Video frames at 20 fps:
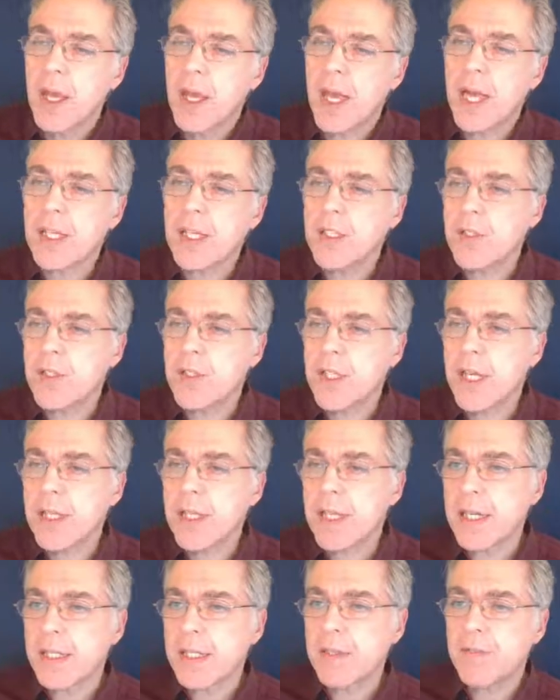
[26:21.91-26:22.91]
And you see
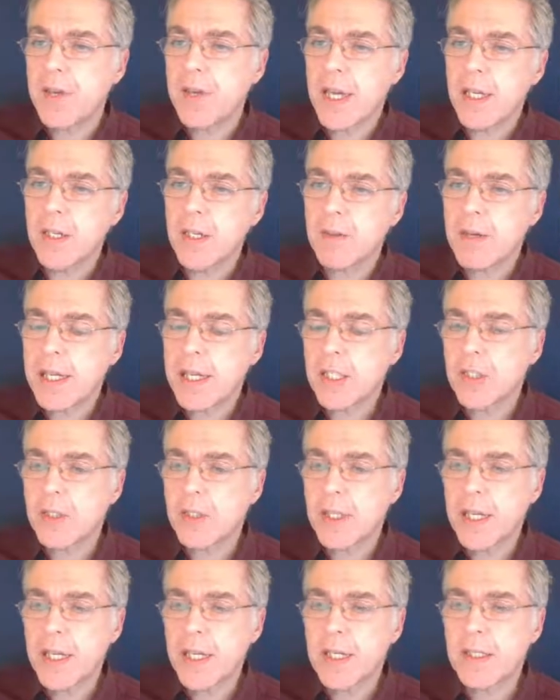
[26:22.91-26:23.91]
that the value
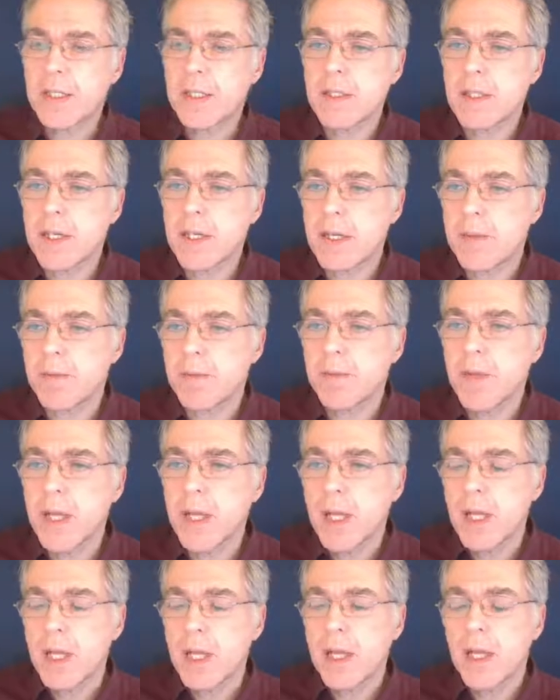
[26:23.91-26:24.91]
actually is
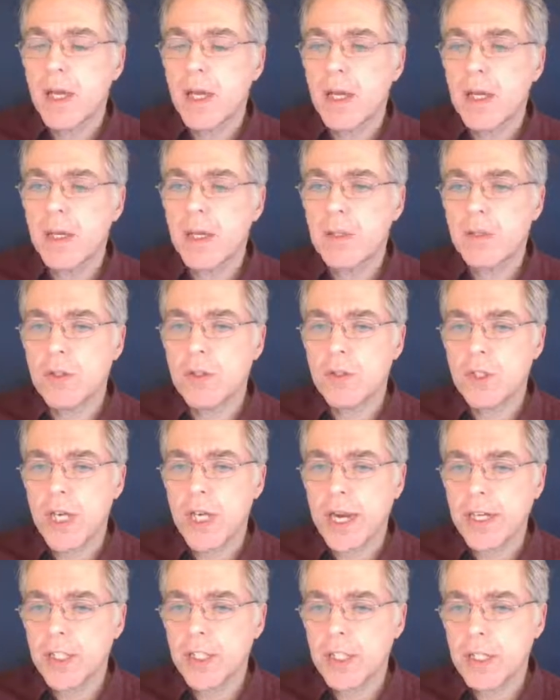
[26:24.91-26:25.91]

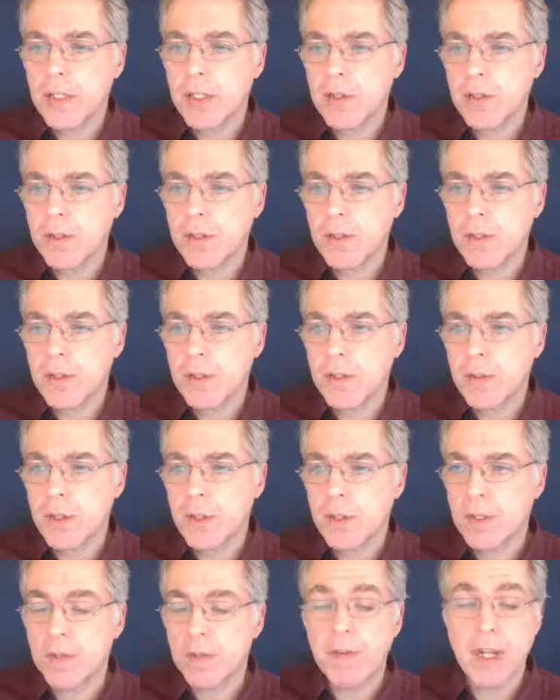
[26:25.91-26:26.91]
changing.
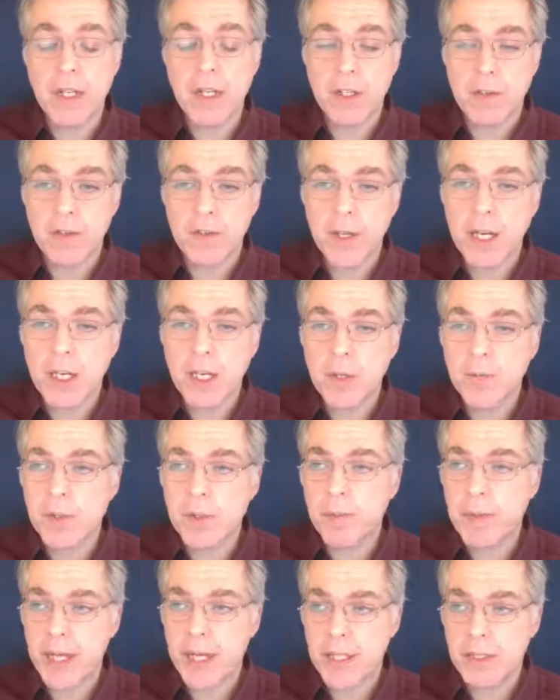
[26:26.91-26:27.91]
The value of helium
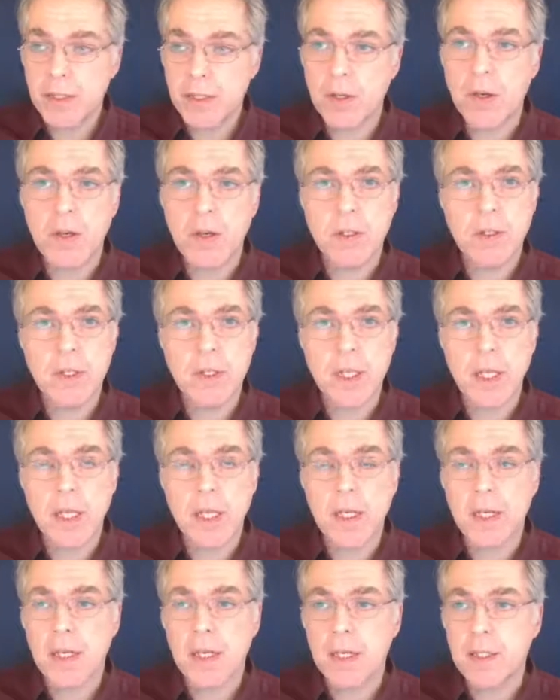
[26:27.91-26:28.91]
depends on
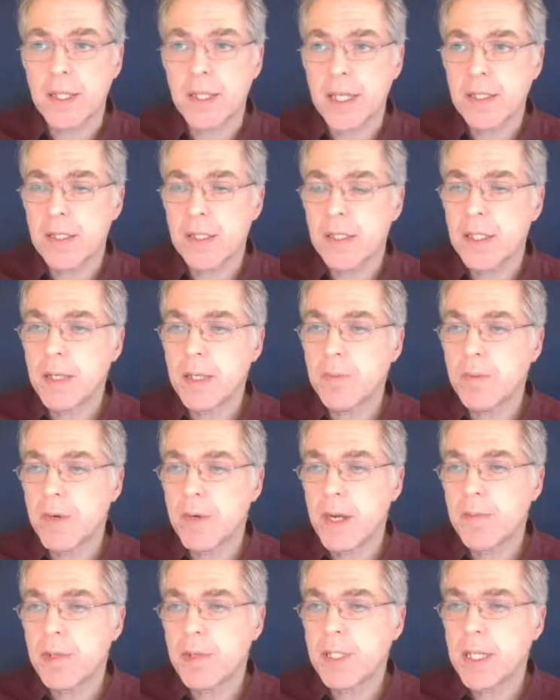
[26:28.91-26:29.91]
the density
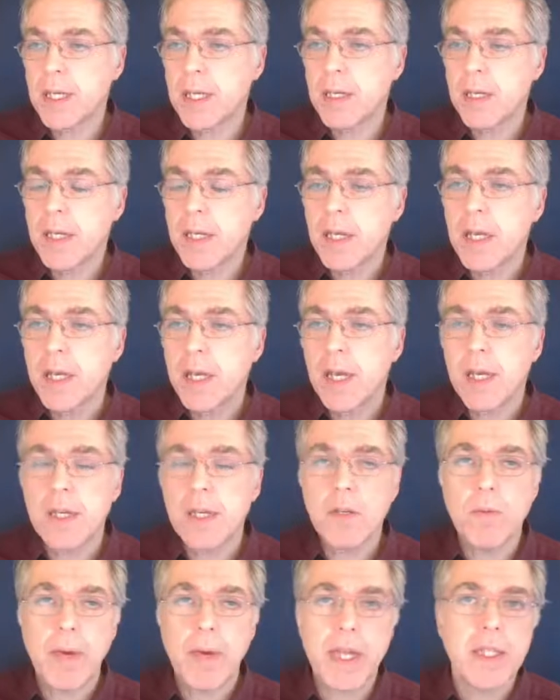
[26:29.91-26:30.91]
parameter in
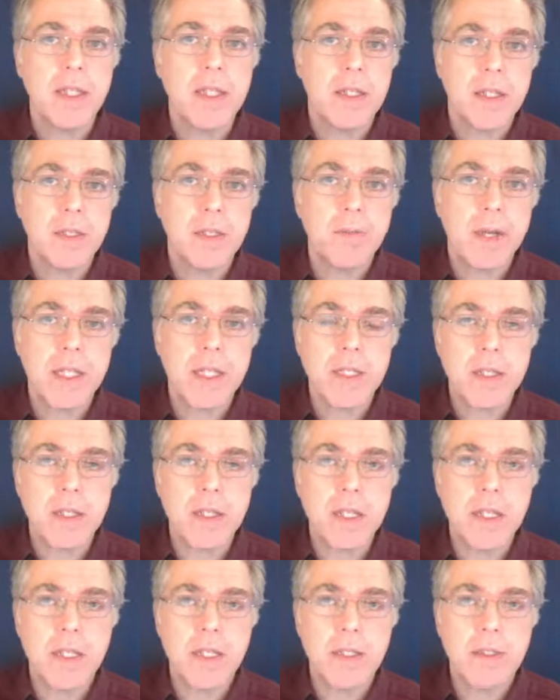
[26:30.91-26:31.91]
the way that this
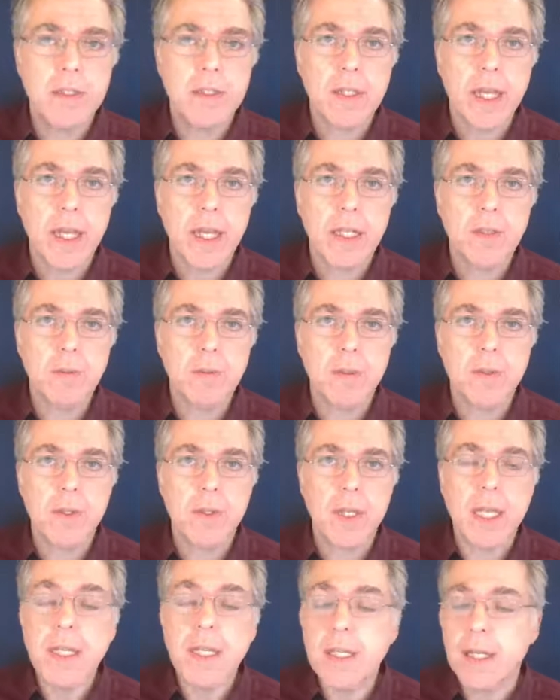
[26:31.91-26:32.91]
basically is scaled with
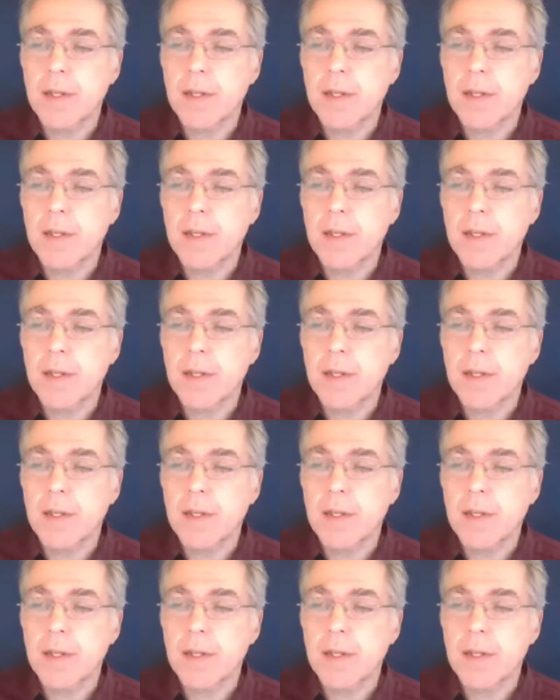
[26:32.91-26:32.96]
eta.